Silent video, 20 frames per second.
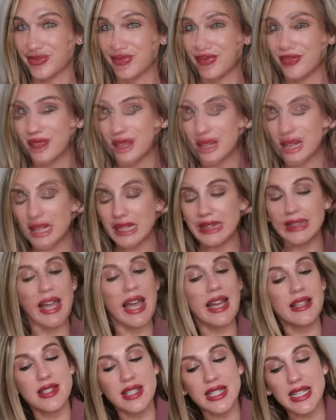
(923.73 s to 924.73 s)
And then
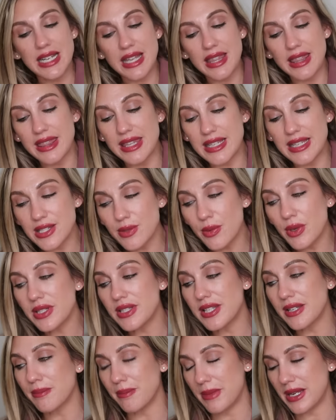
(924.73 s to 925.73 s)
lastly, this
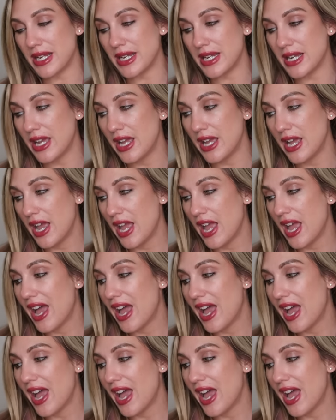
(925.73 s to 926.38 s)
one to me,